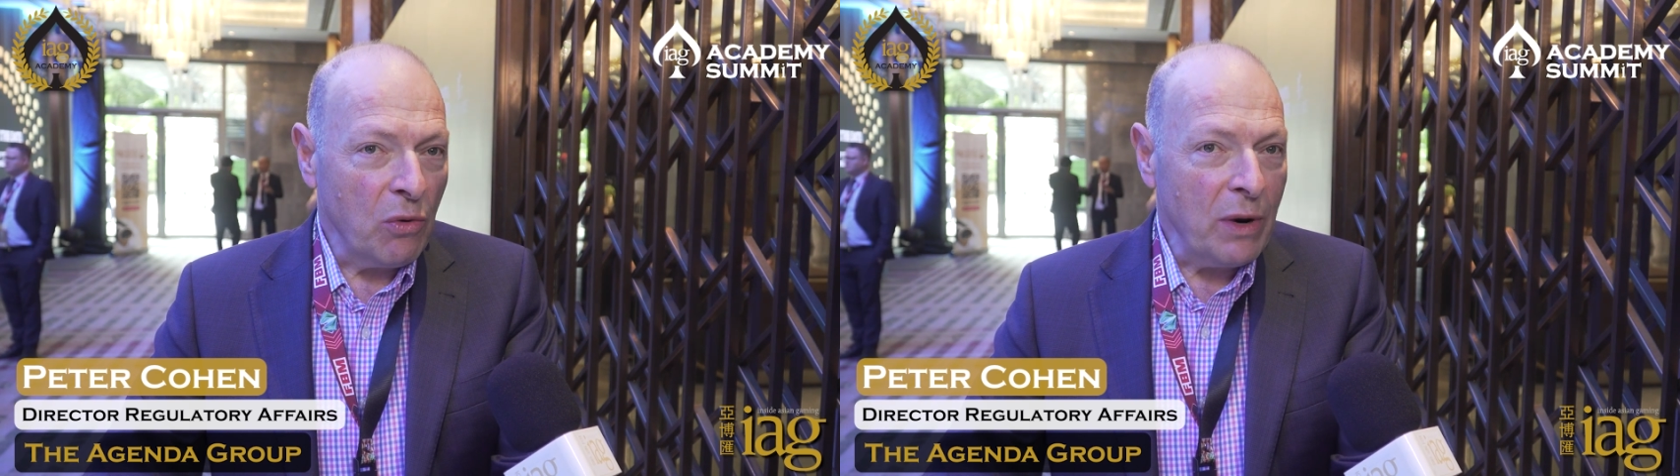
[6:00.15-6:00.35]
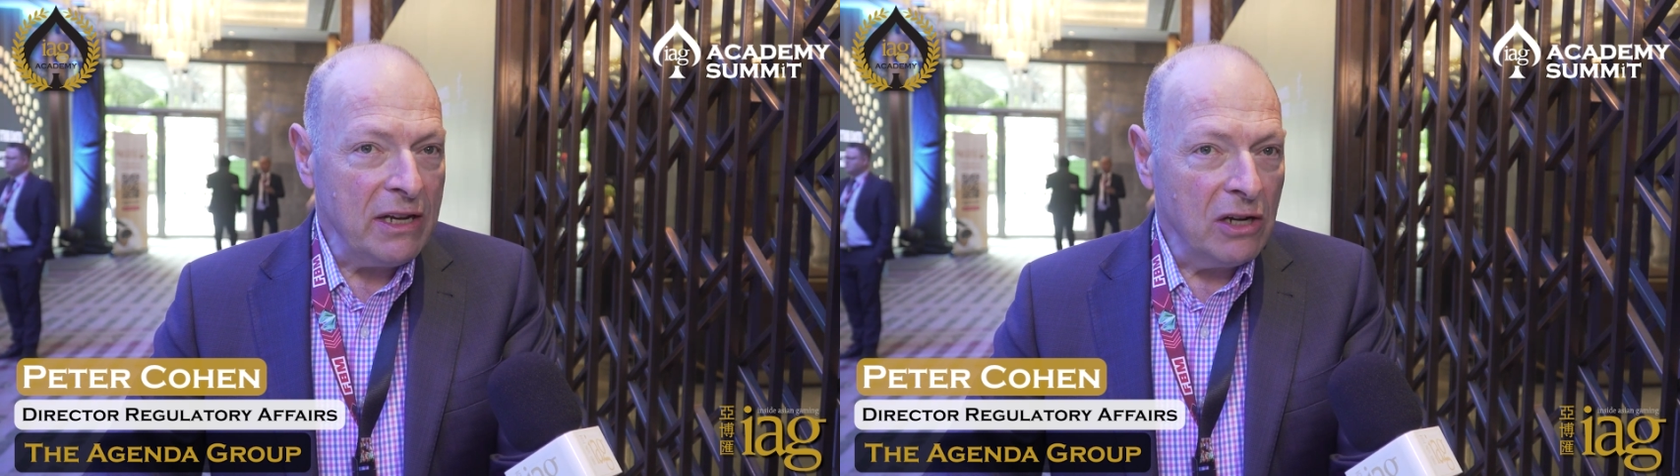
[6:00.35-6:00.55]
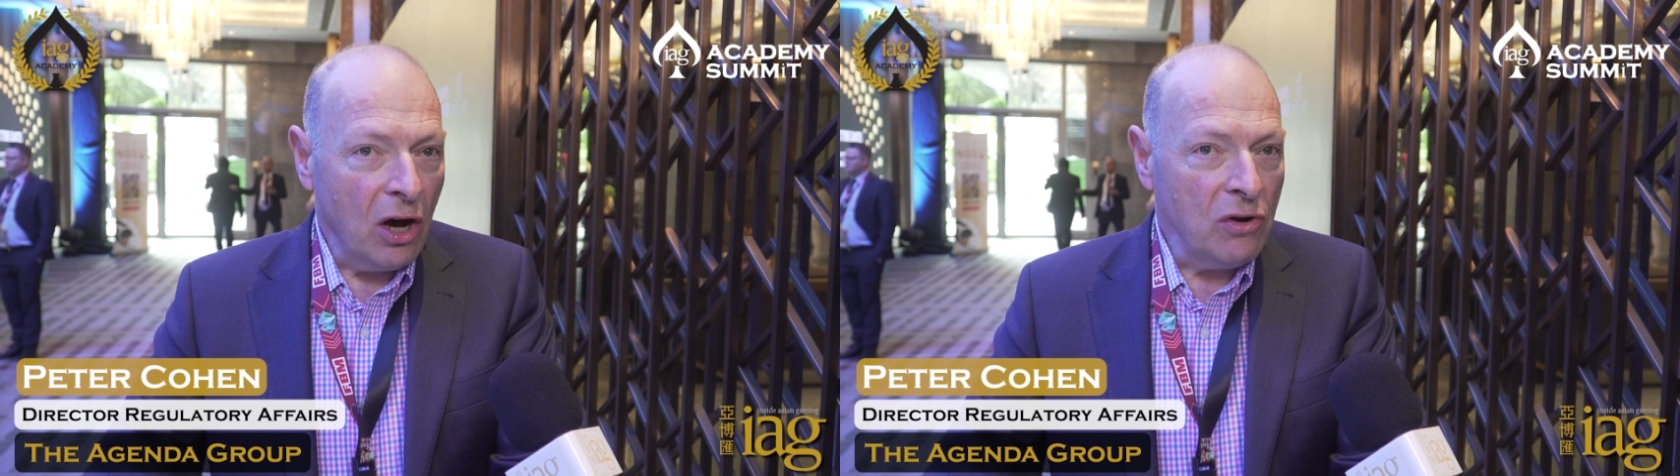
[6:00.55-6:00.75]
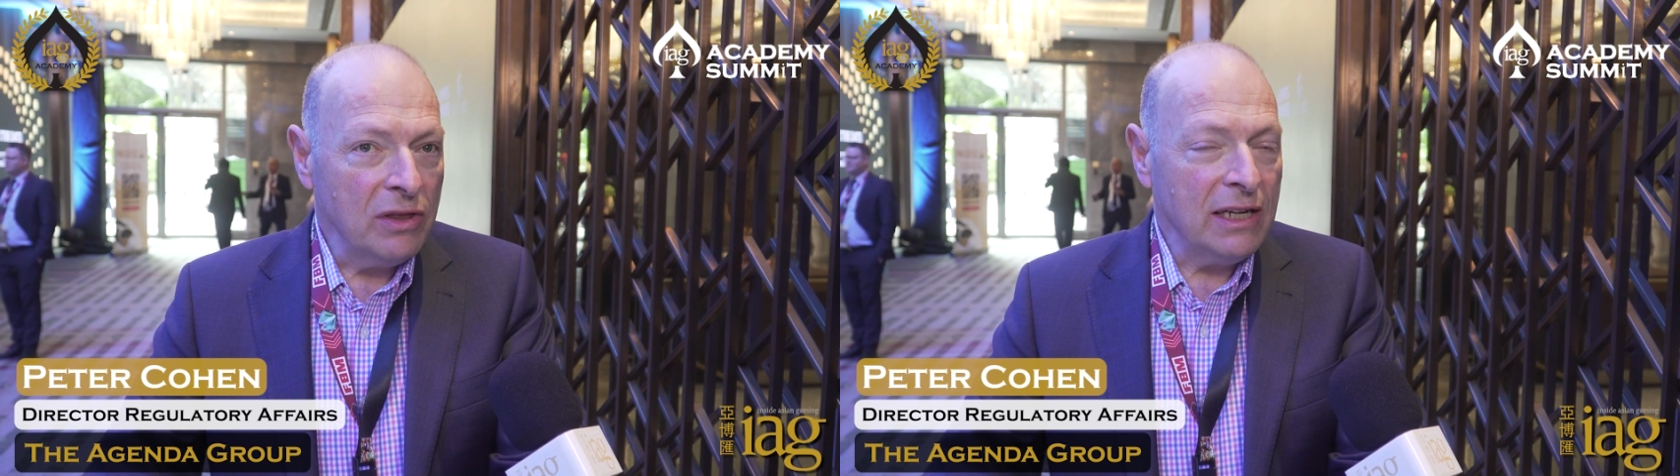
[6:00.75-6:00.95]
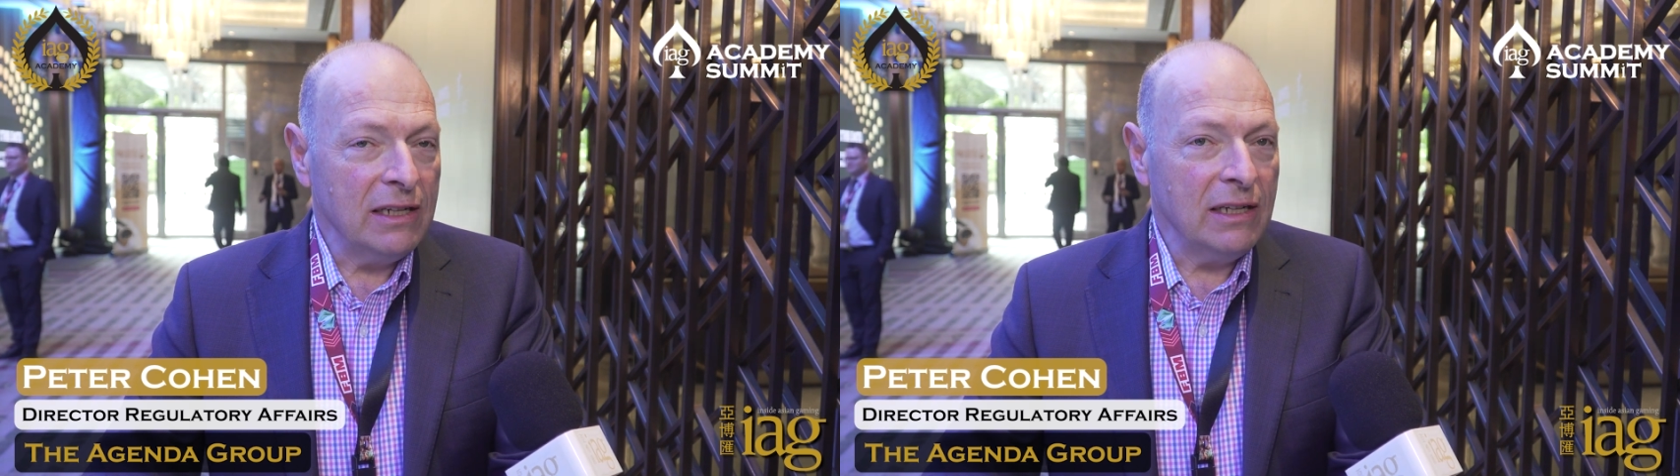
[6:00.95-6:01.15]
we know
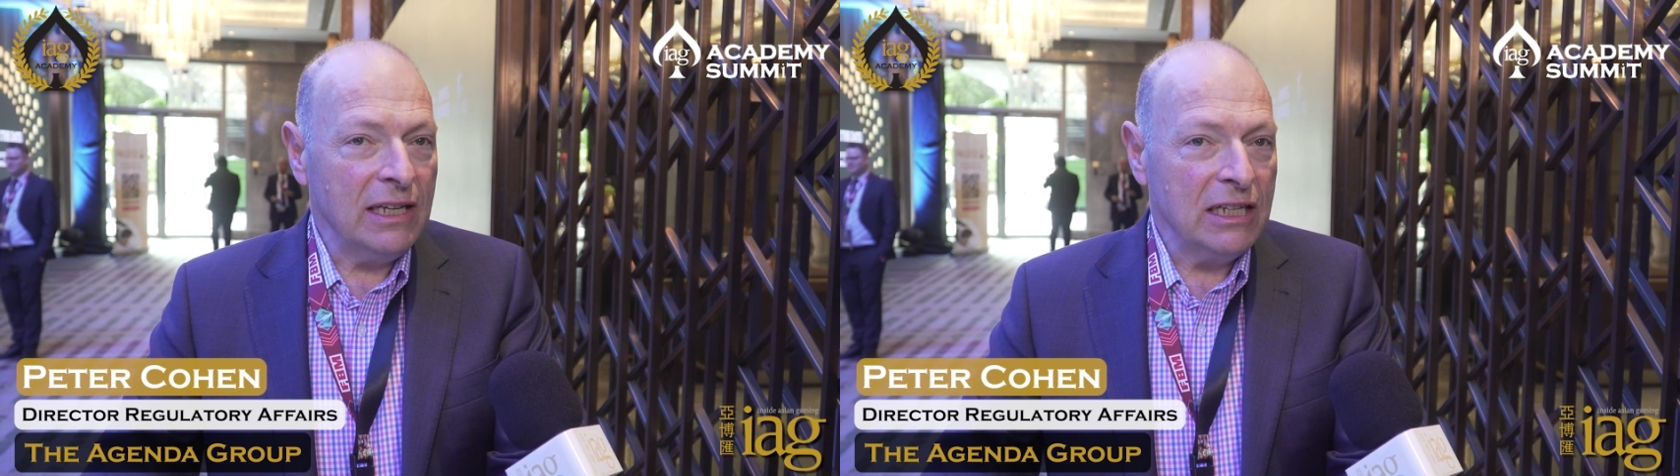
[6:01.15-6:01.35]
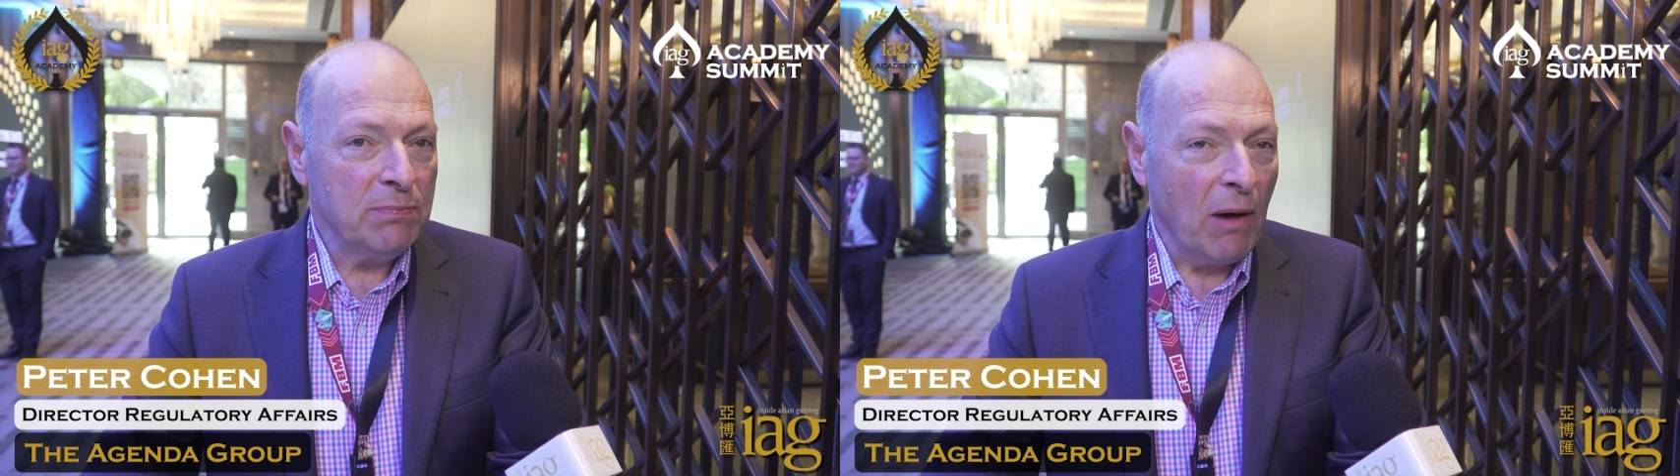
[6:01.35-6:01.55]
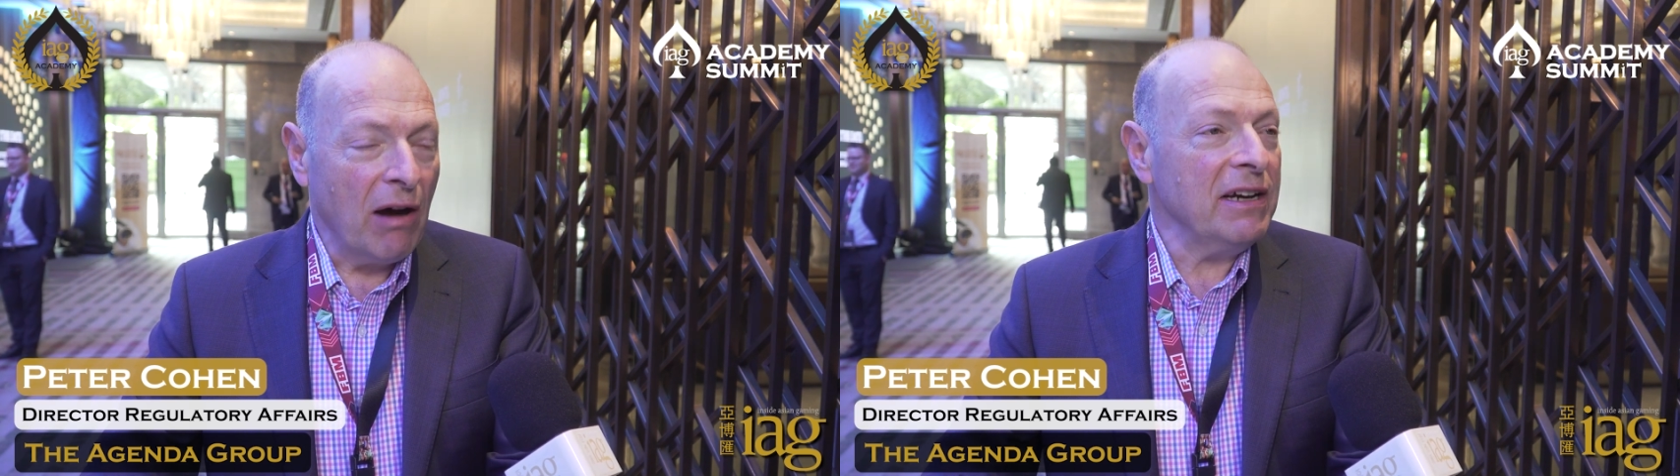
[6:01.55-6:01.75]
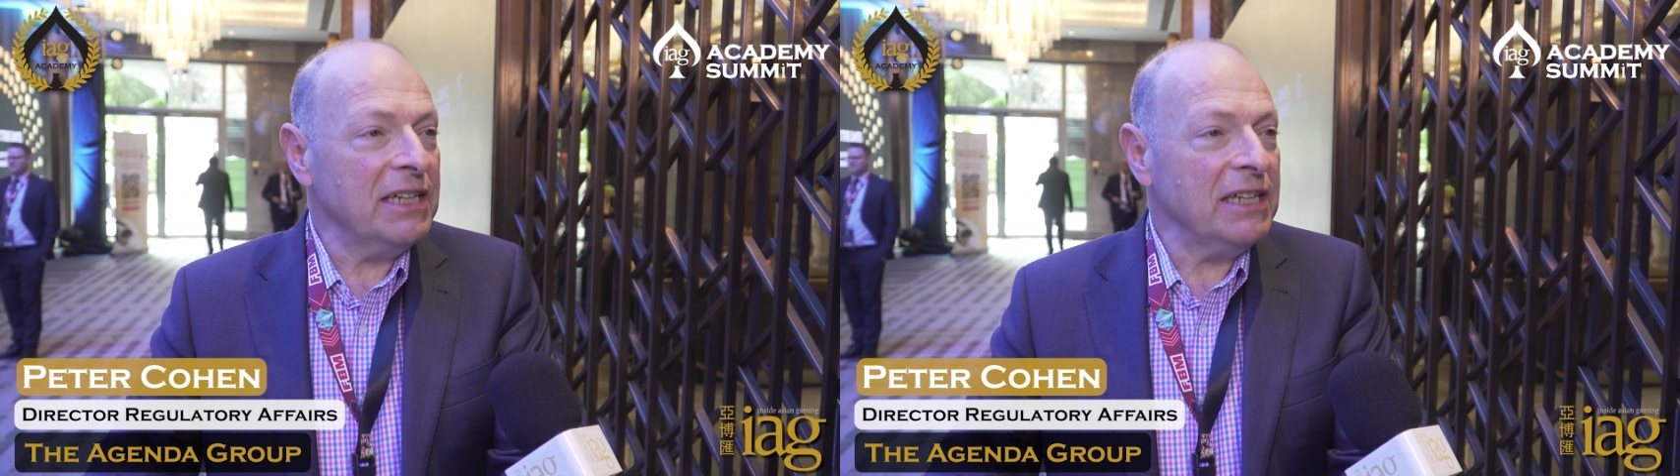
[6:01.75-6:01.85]
that the expiry